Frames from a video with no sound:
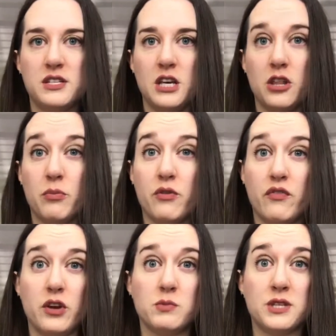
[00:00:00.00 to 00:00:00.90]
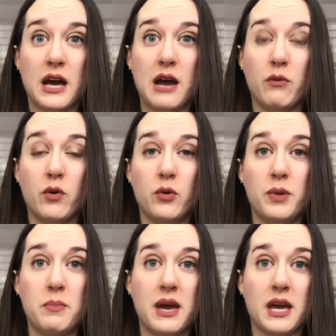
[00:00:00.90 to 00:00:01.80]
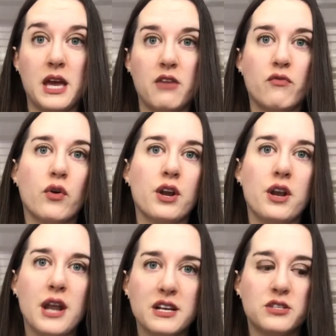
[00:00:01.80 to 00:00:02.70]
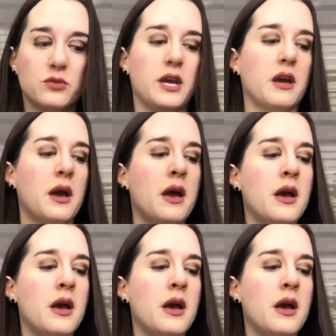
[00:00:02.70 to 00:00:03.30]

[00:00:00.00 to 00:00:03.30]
see the perfumes that I will be picking for next week.